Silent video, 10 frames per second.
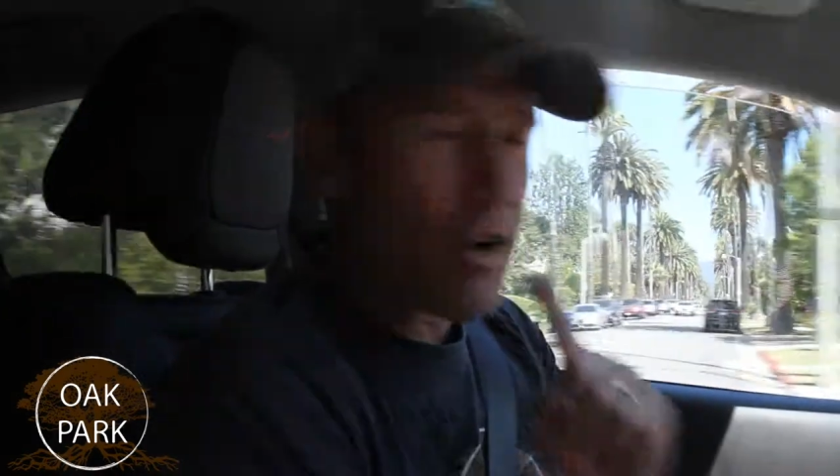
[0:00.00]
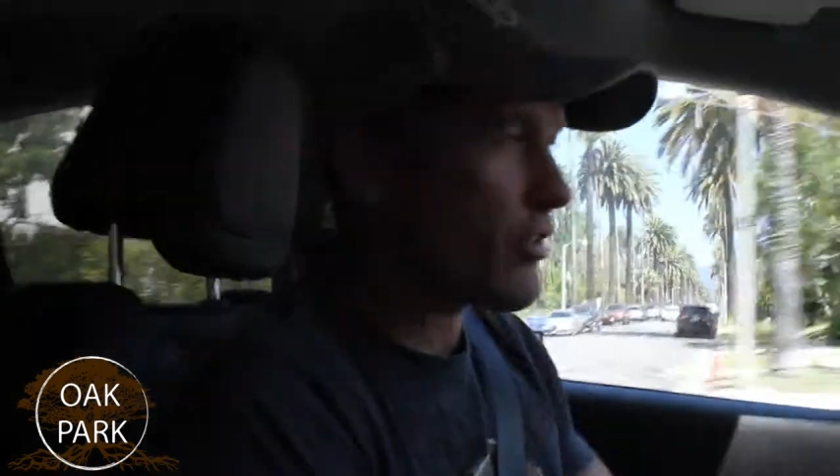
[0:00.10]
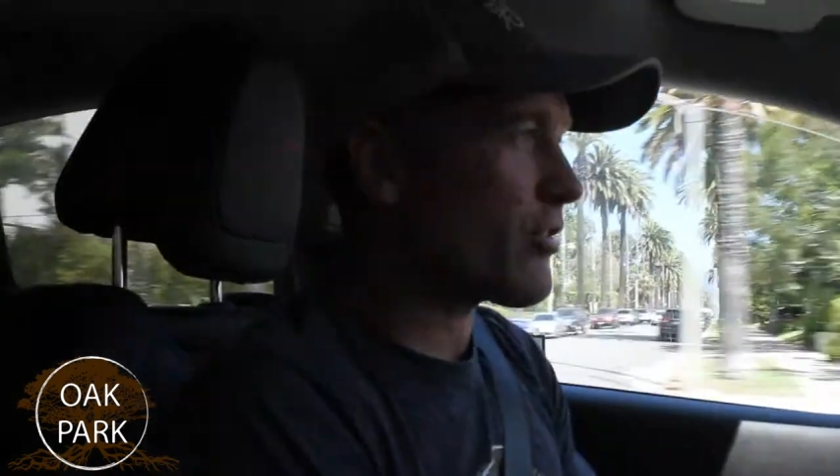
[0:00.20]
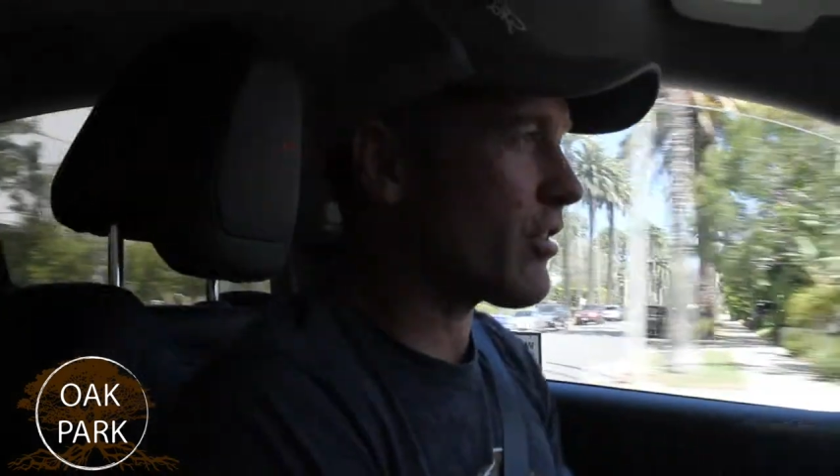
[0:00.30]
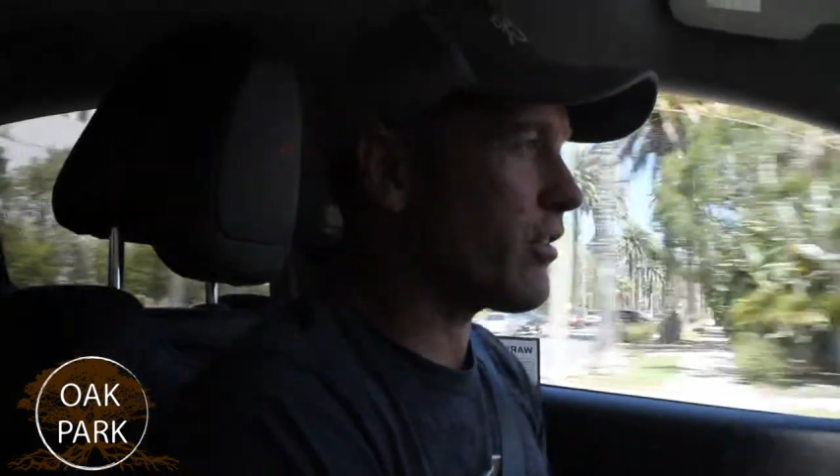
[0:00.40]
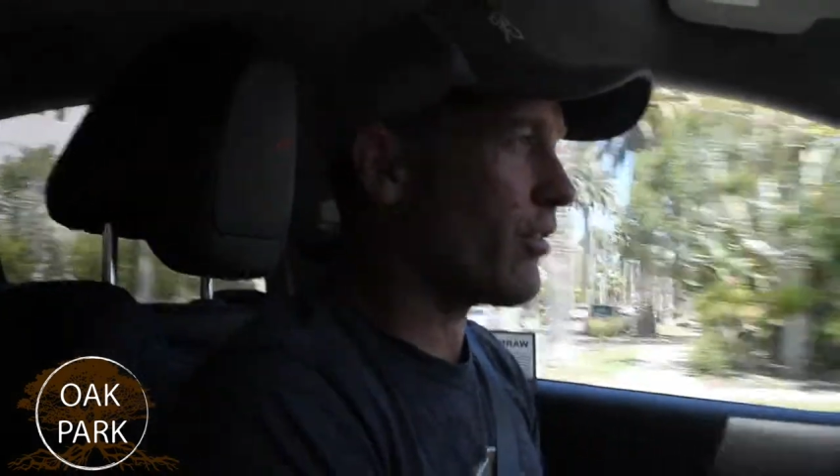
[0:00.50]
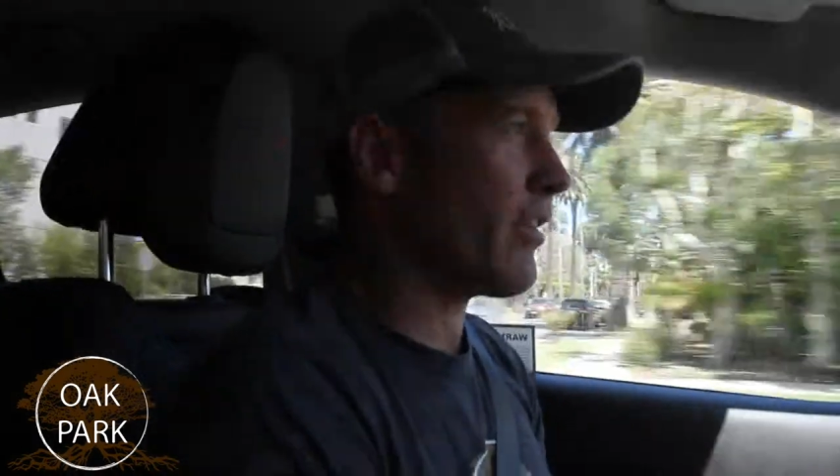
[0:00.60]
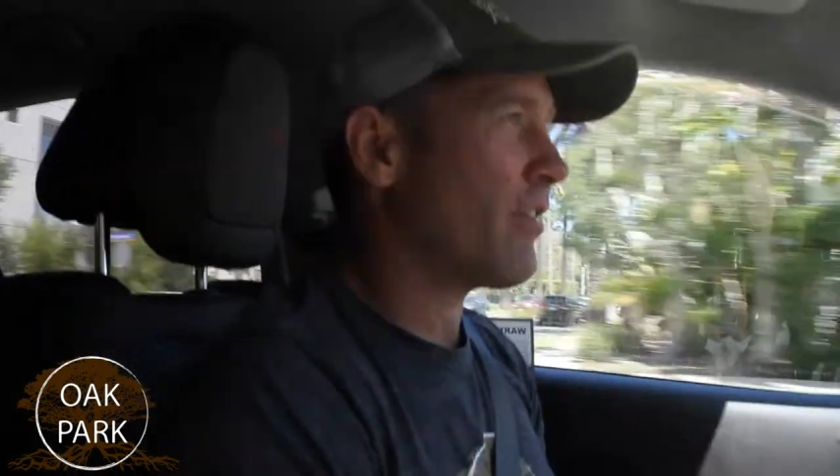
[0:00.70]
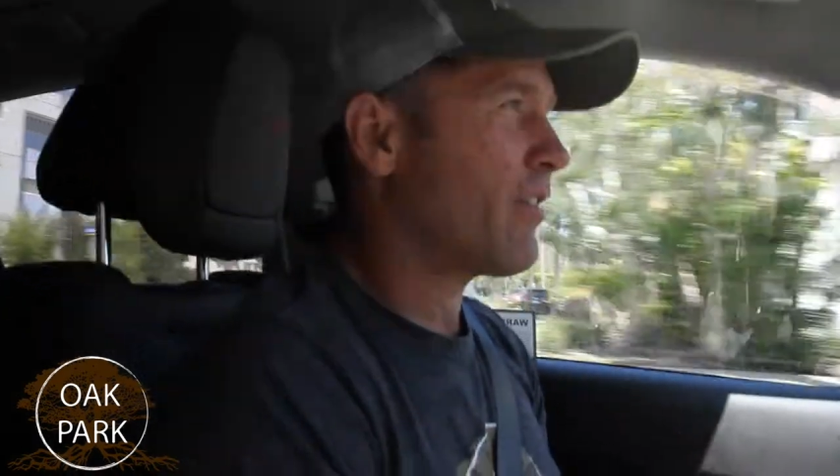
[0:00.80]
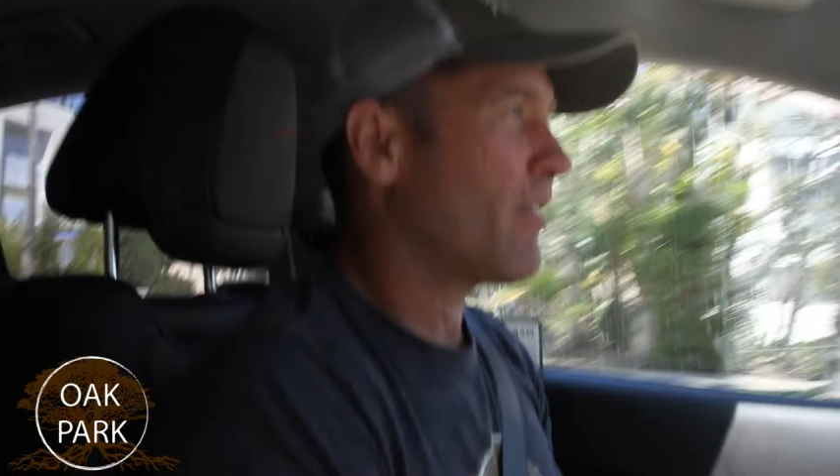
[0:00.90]
coaches
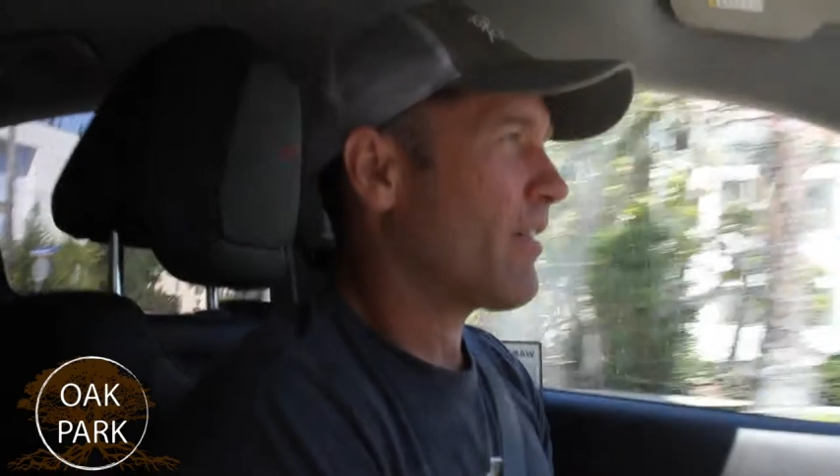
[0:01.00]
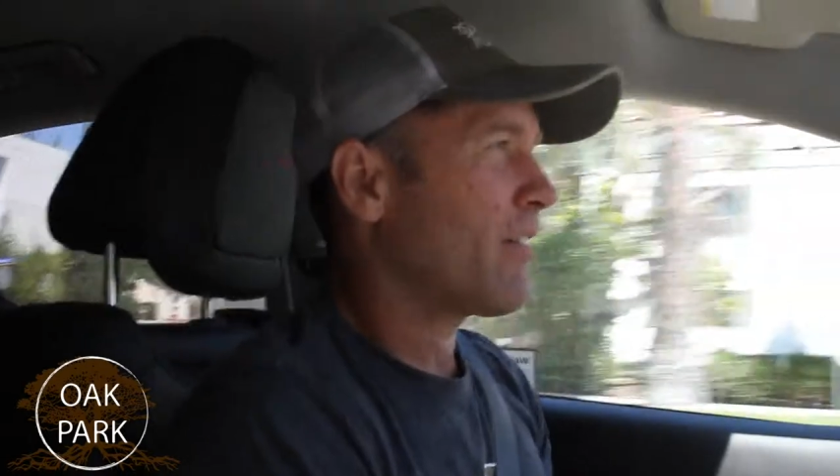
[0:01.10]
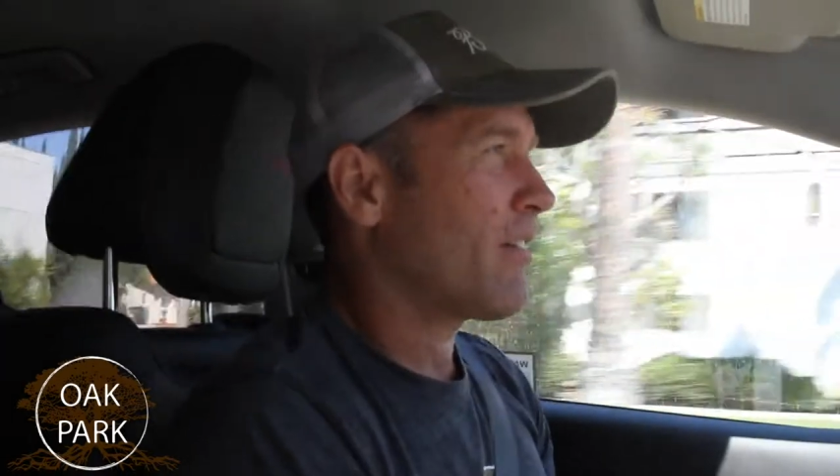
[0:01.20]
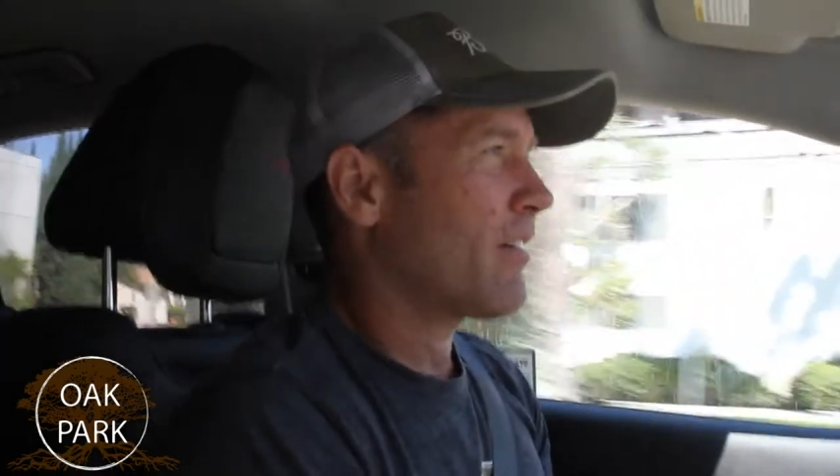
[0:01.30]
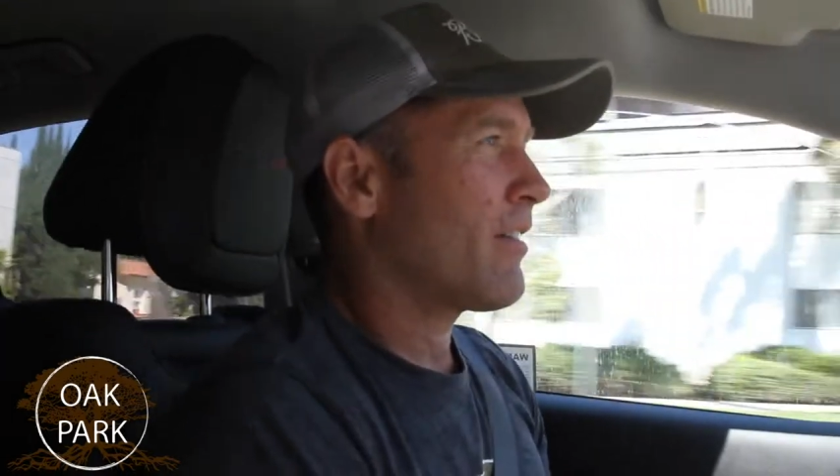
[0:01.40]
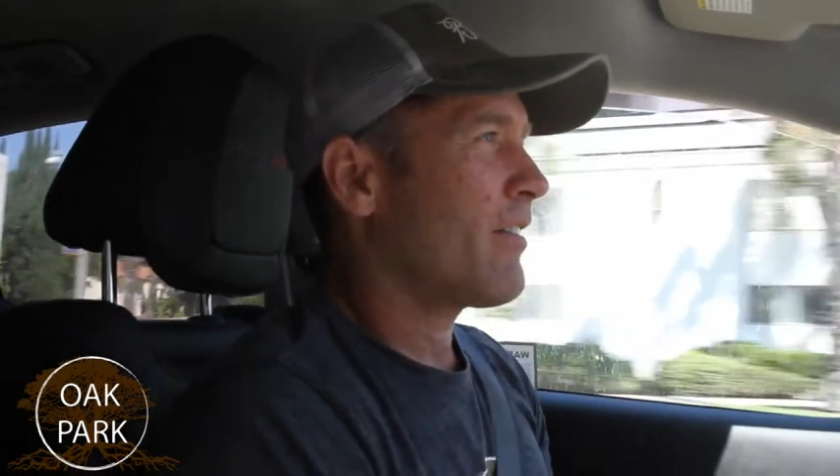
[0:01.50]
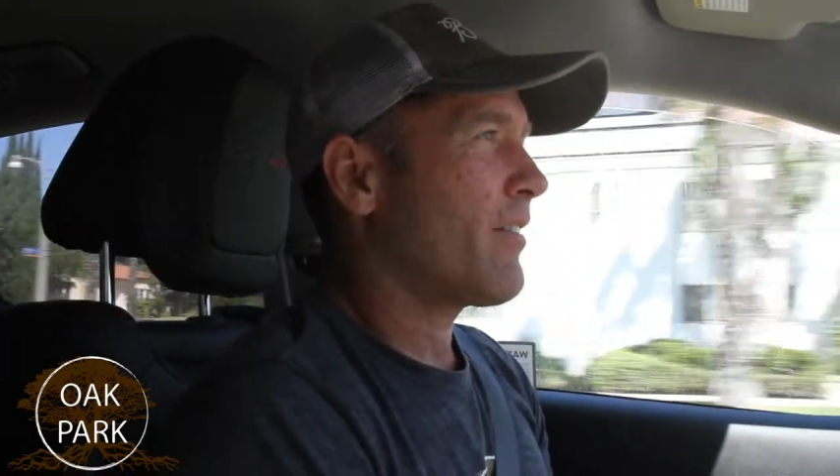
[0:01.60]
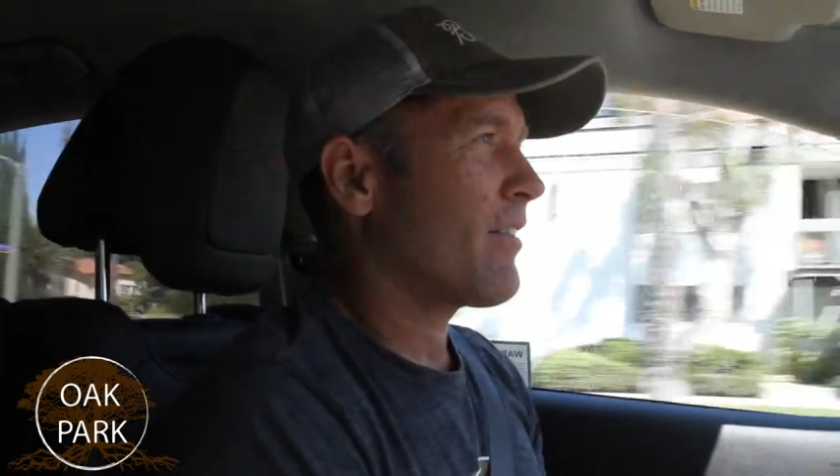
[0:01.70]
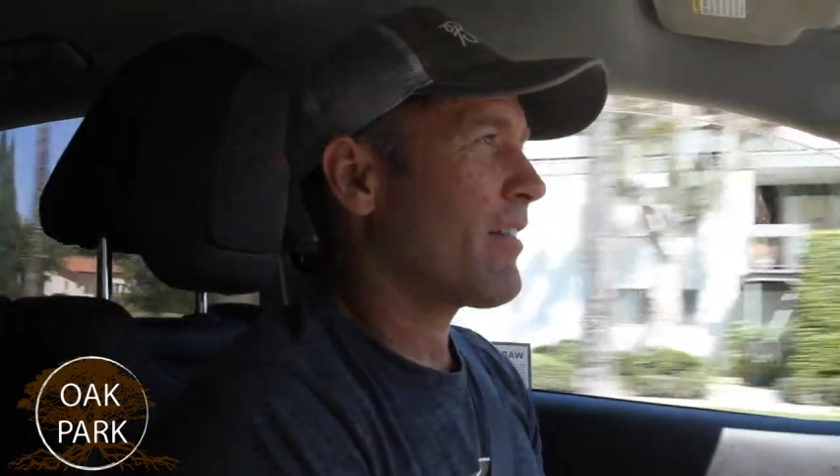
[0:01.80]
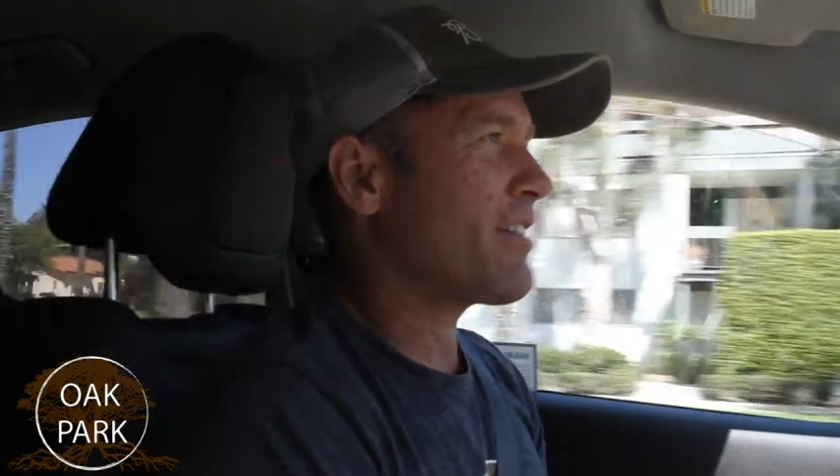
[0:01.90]
included.
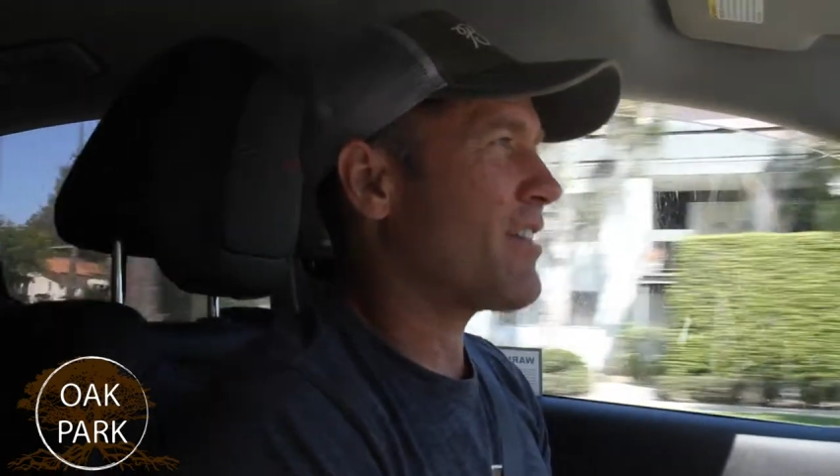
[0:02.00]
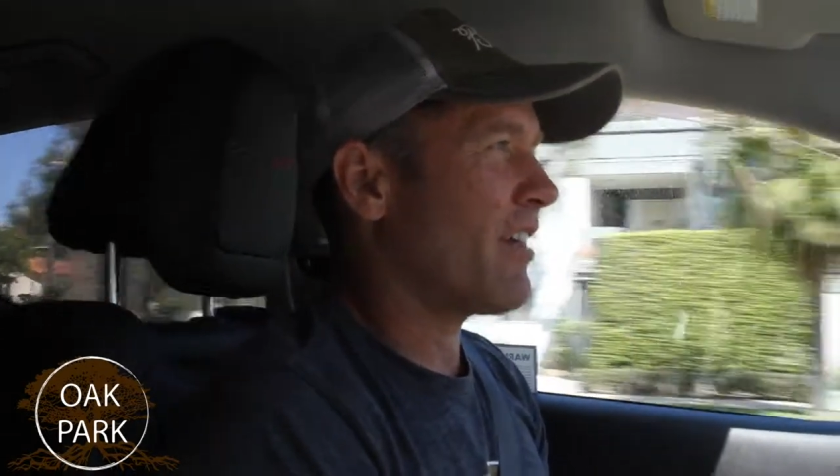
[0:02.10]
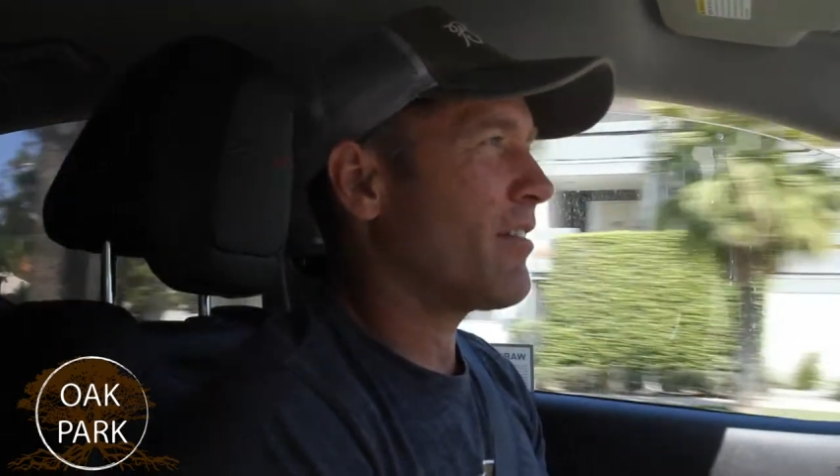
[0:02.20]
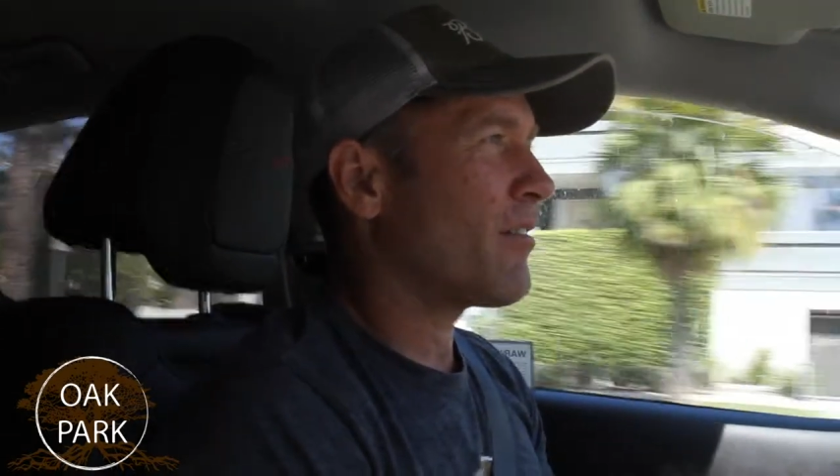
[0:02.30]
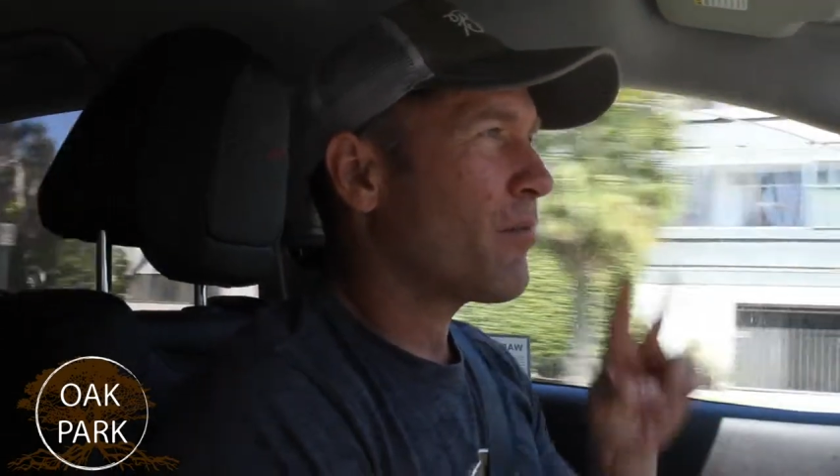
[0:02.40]
That's it.